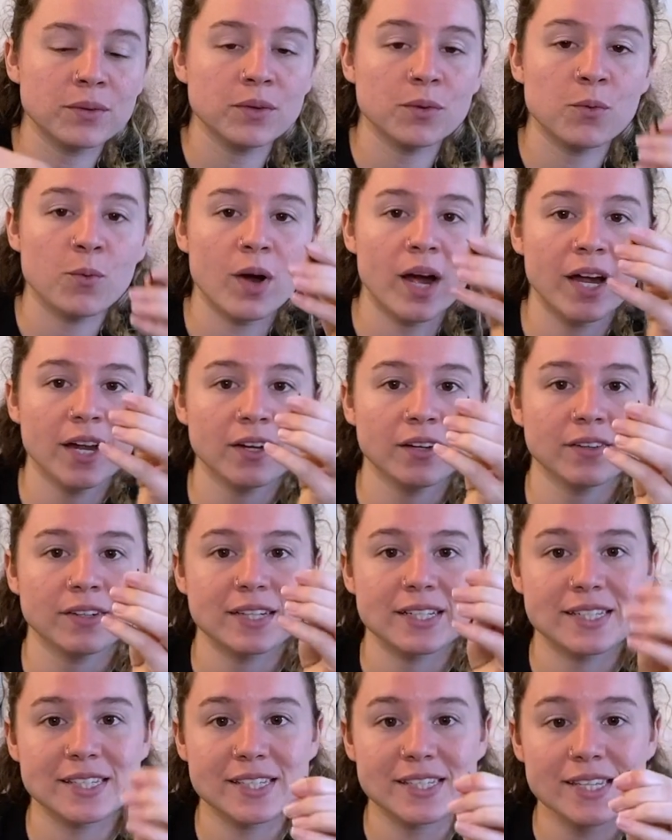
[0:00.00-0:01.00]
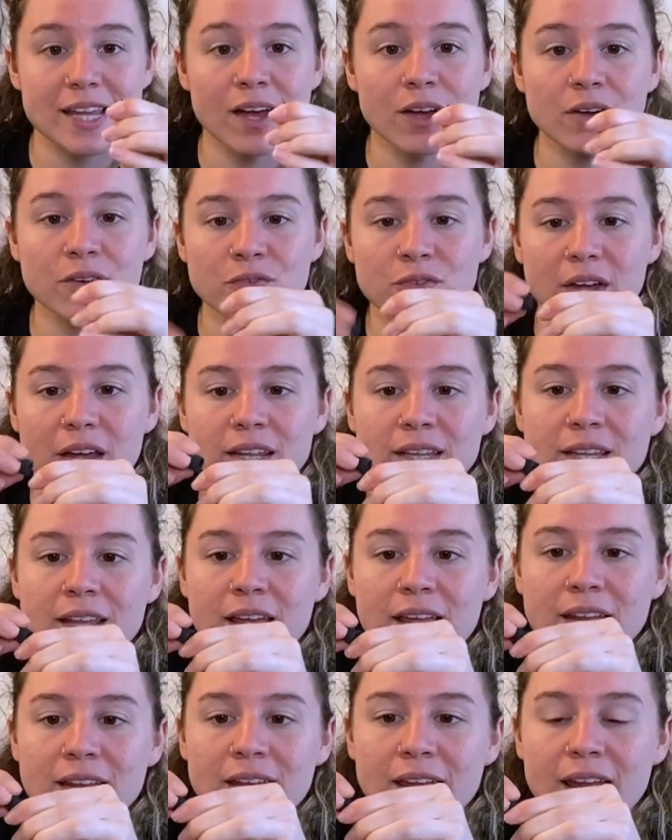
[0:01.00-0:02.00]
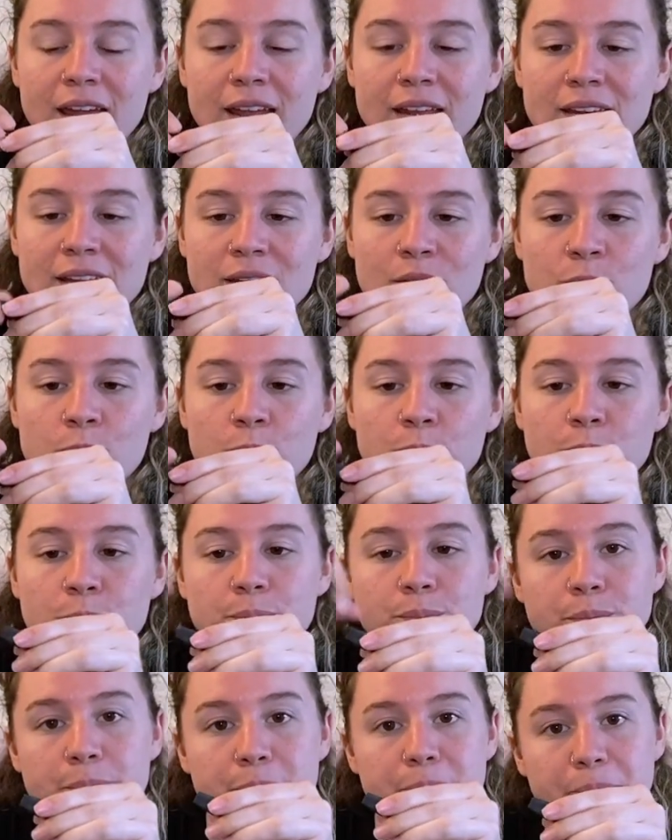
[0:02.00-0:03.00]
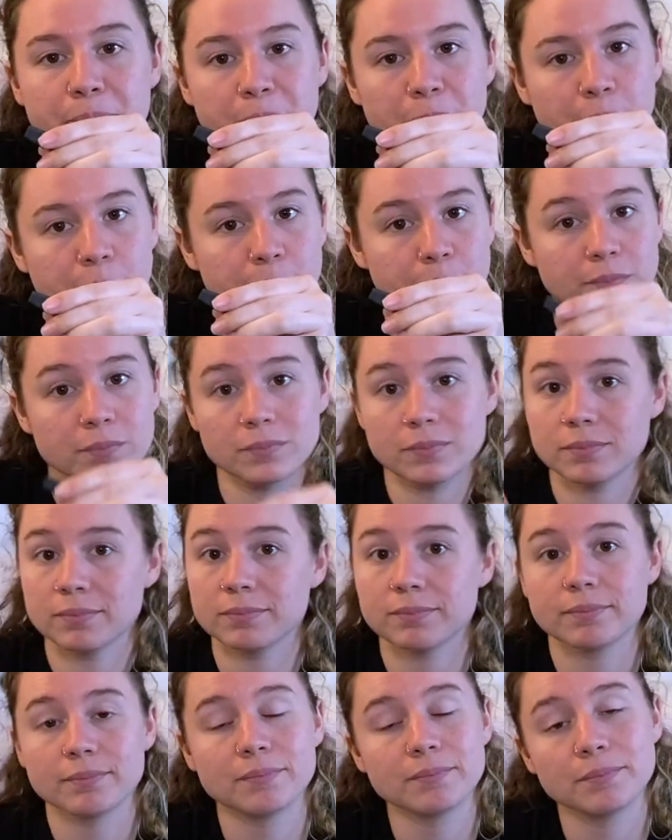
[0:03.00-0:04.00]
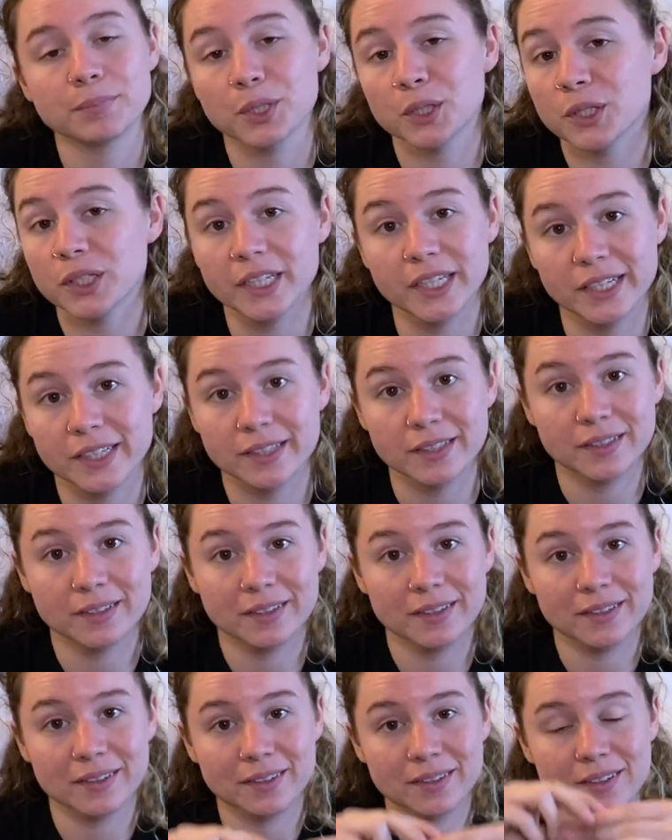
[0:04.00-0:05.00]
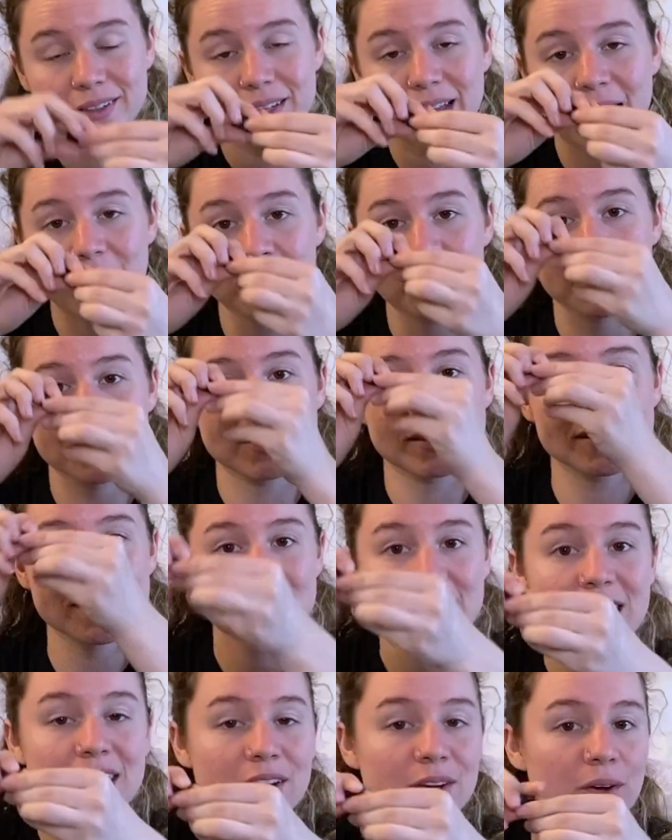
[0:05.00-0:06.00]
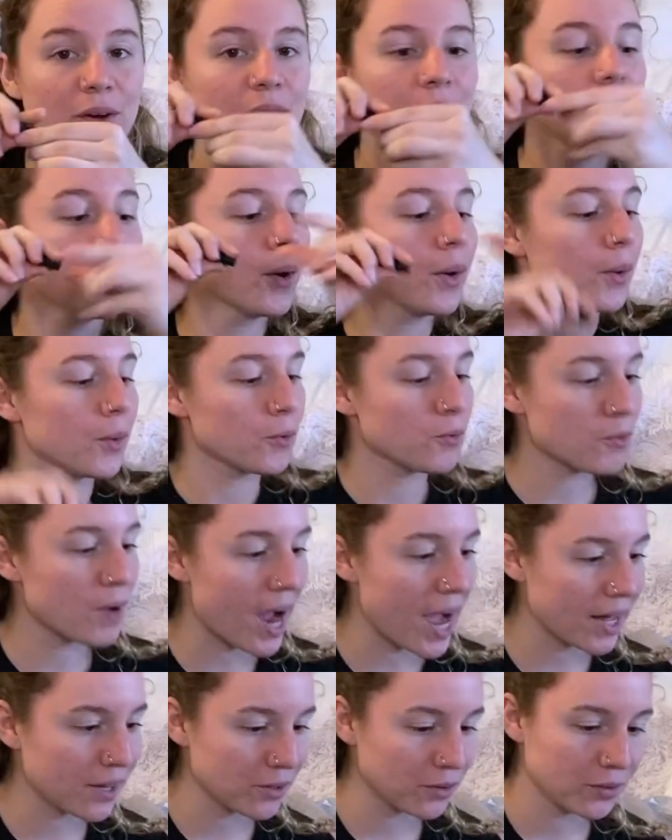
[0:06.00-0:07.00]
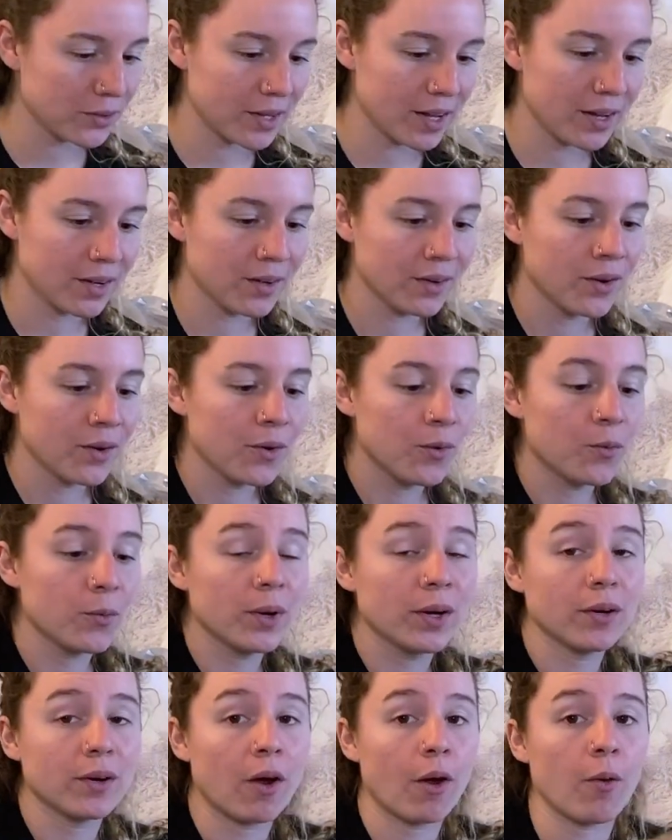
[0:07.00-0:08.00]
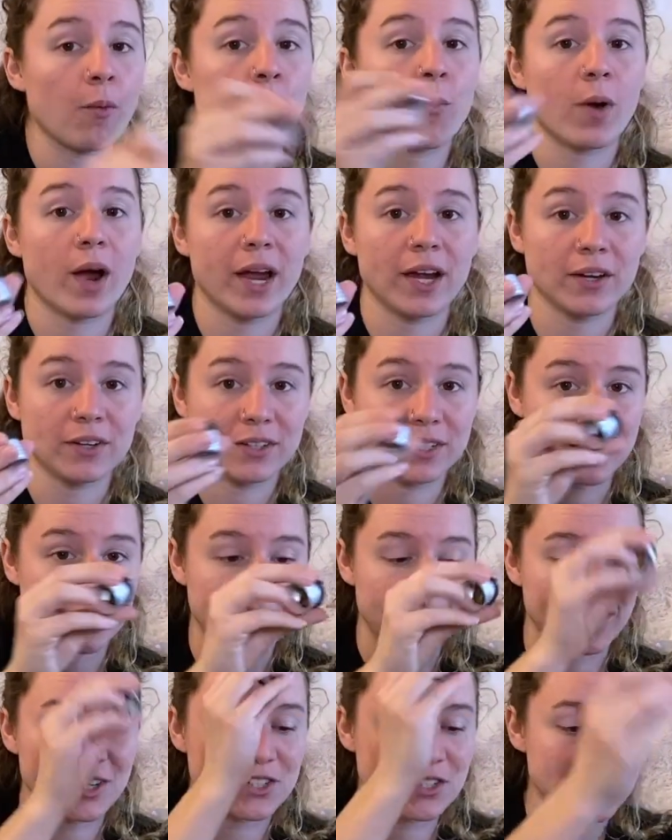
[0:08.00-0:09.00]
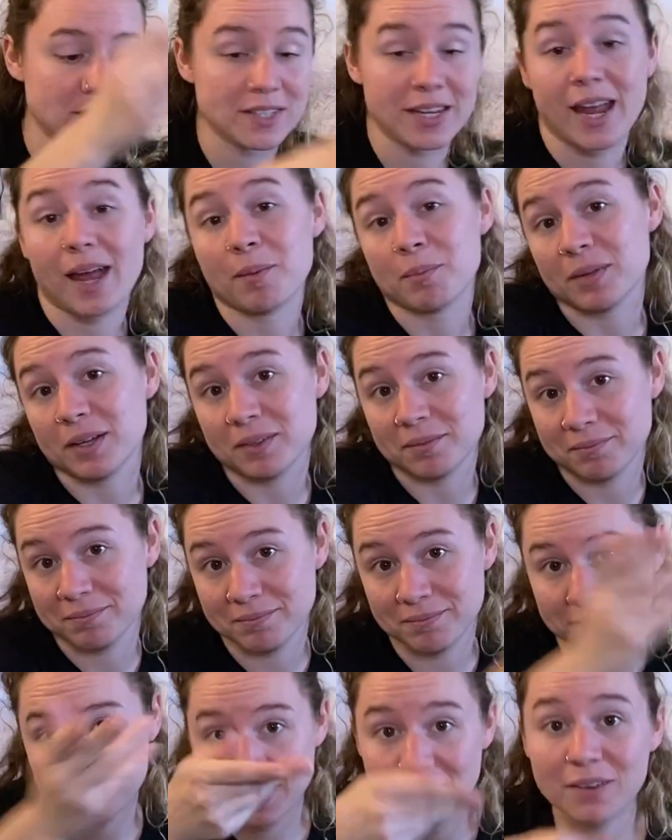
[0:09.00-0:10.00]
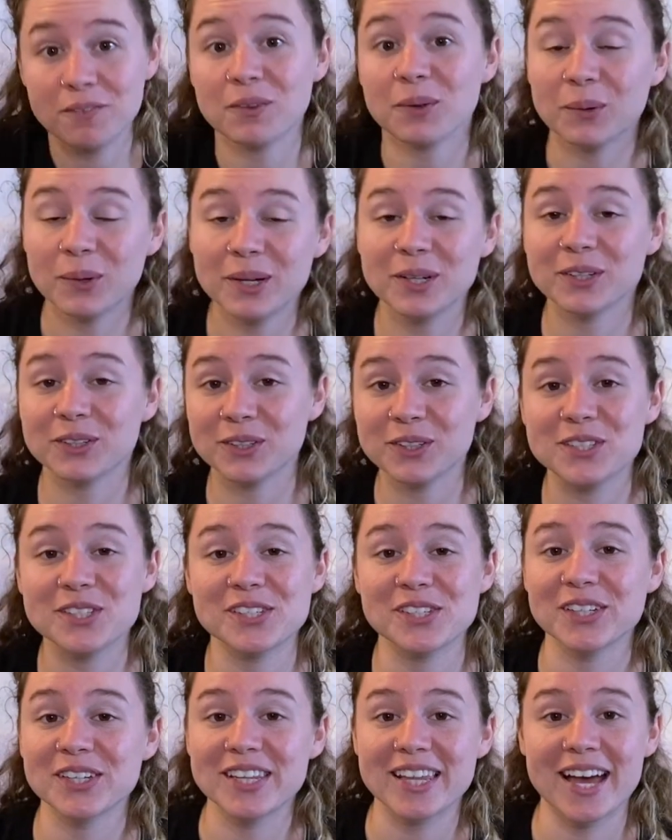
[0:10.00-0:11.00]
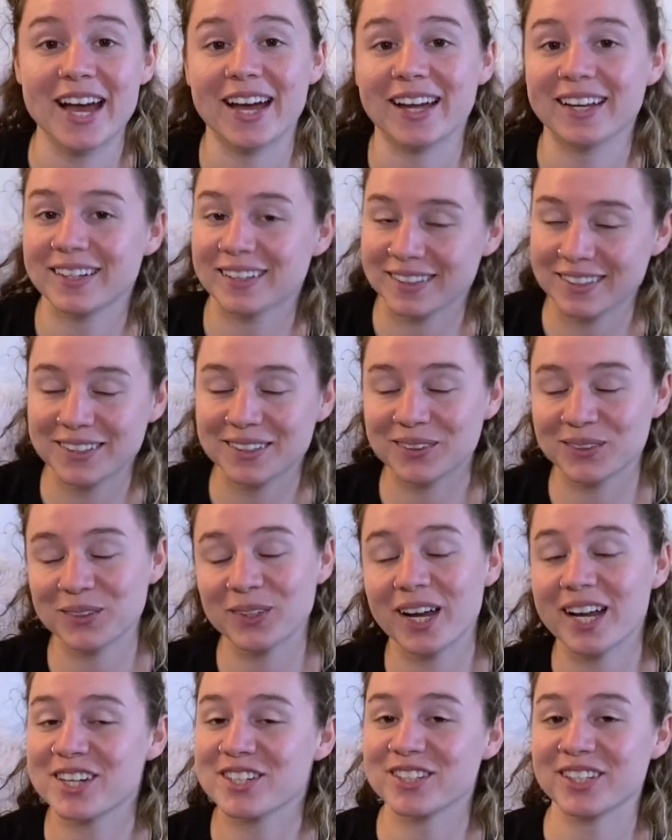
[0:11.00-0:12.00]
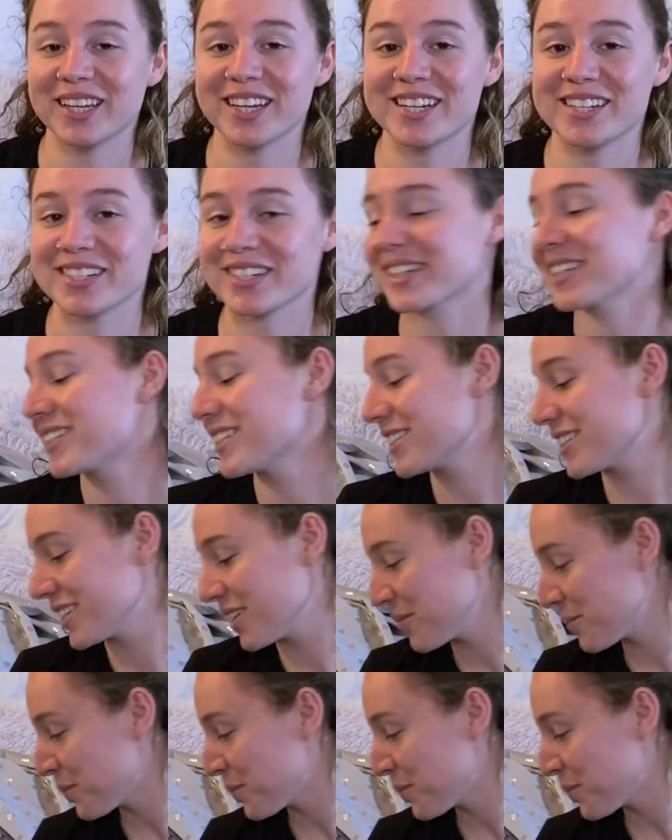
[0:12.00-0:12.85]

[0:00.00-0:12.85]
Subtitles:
the wire itself and then any pulling happens here rather than where our wire connections happen. If you understood that, congratulations.